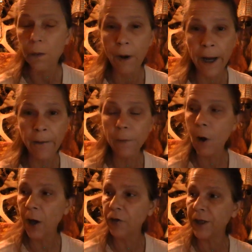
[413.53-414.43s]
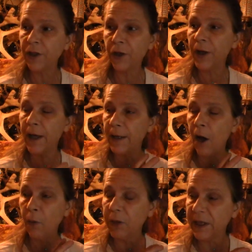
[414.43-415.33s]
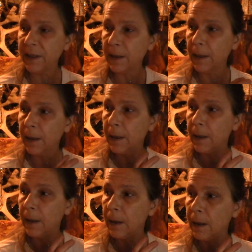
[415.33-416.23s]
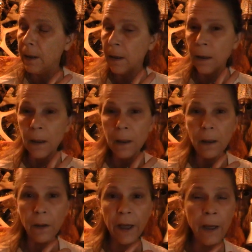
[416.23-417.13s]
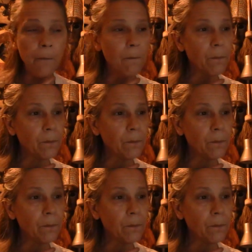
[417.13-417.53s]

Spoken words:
Right? Andre, turn that down, please. Okay?